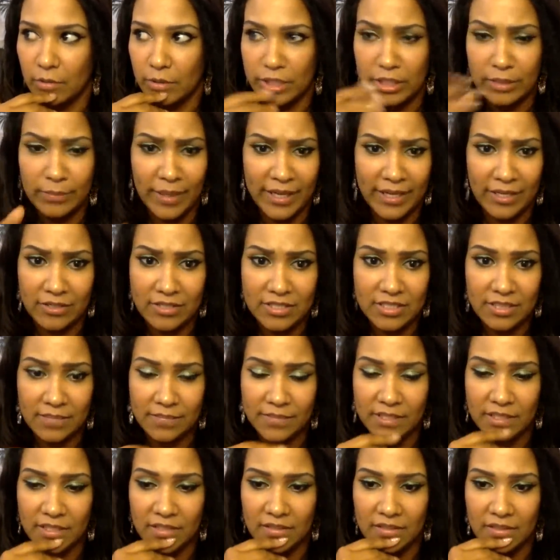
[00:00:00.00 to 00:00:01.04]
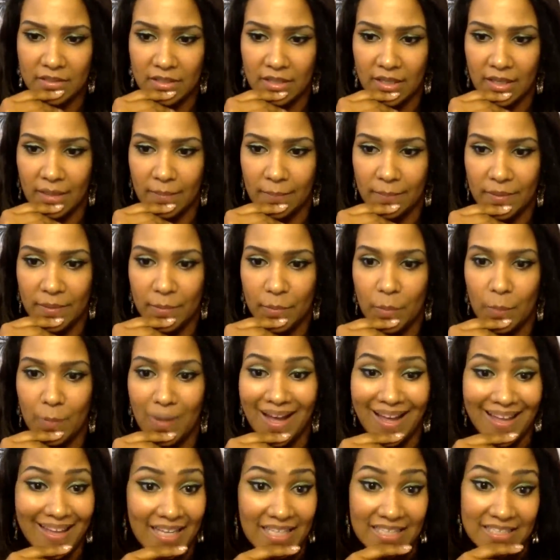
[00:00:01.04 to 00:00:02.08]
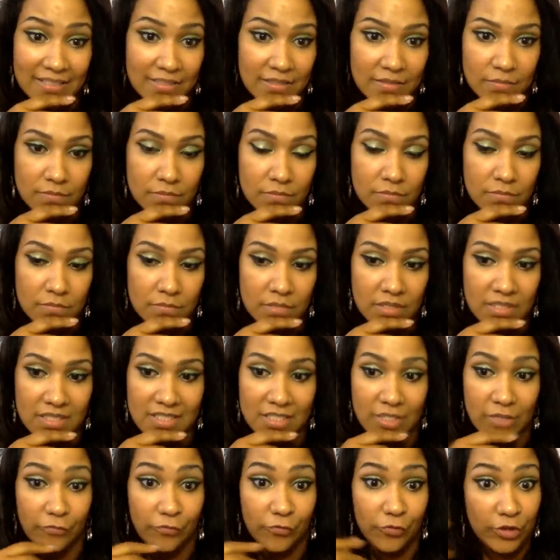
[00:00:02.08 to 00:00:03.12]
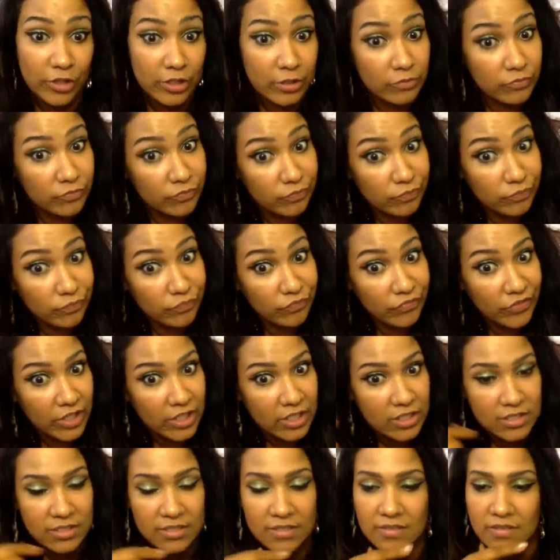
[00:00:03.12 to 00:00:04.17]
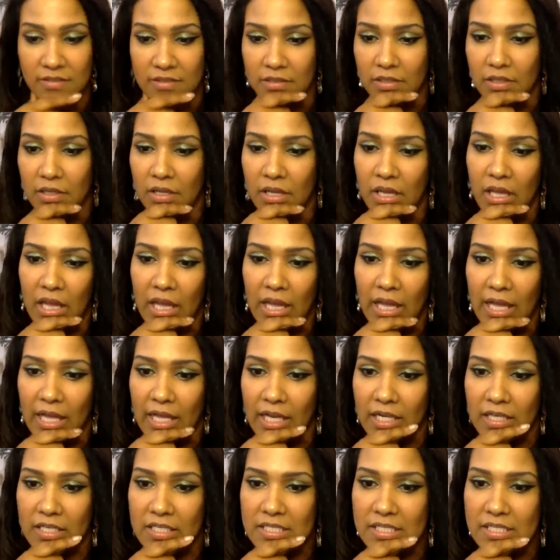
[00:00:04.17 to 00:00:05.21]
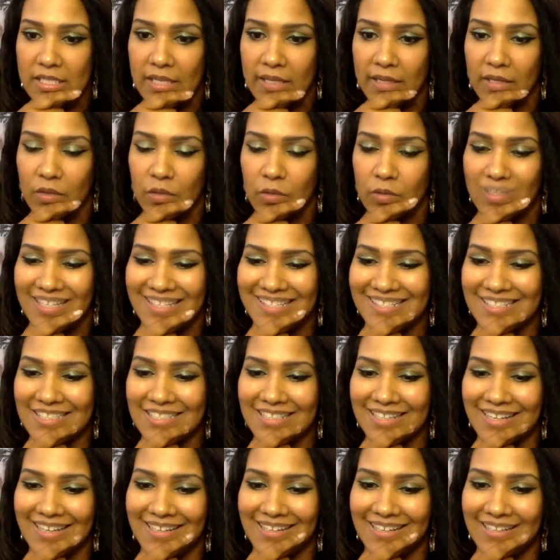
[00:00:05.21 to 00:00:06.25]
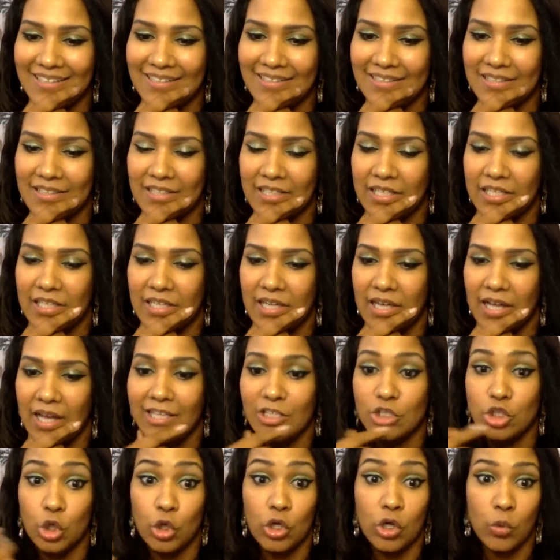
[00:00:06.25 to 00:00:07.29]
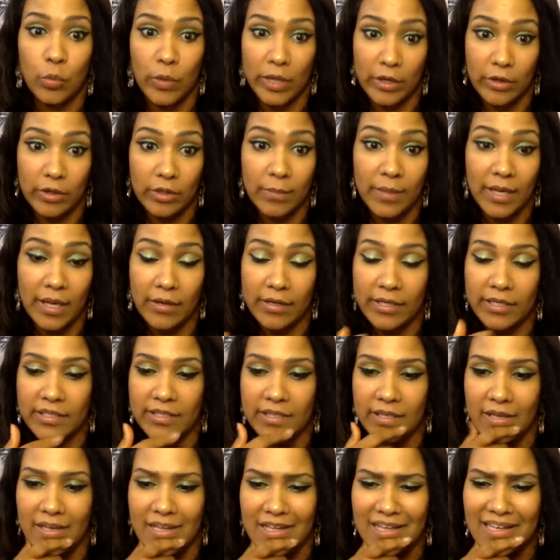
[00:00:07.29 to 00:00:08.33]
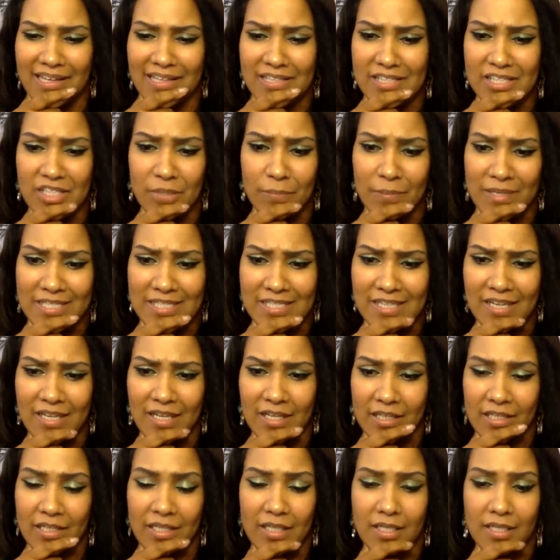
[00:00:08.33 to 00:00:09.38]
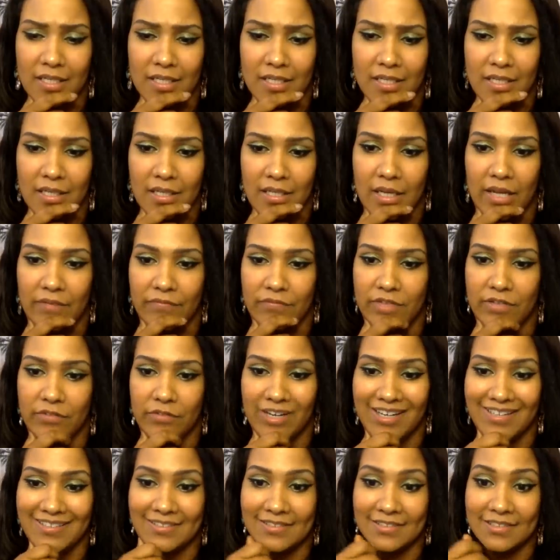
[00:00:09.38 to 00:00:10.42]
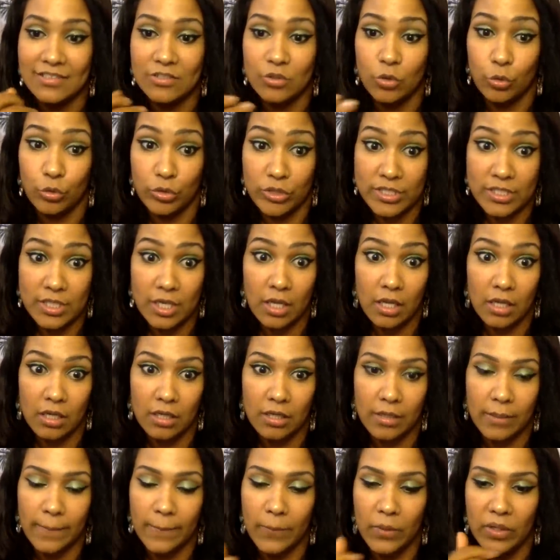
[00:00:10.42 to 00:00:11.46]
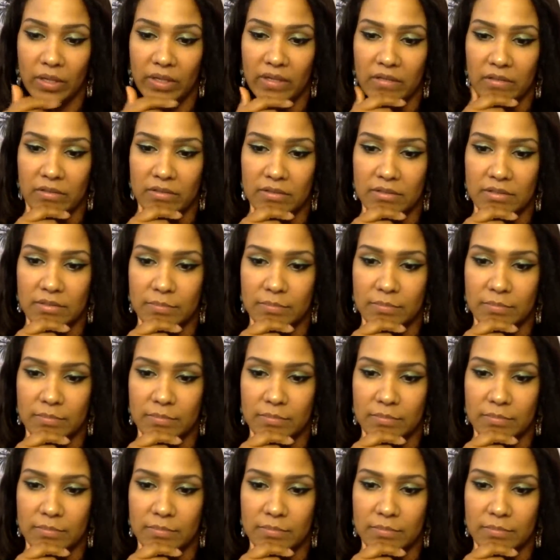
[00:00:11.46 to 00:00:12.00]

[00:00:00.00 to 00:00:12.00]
eBay or something, and people buy it because they're foot fetishes. And I was like, oh, that's a good idea. And I joke around about it. Yeah, I can sell my sock. Ha, ha, ha. I've never actually sold a sock, but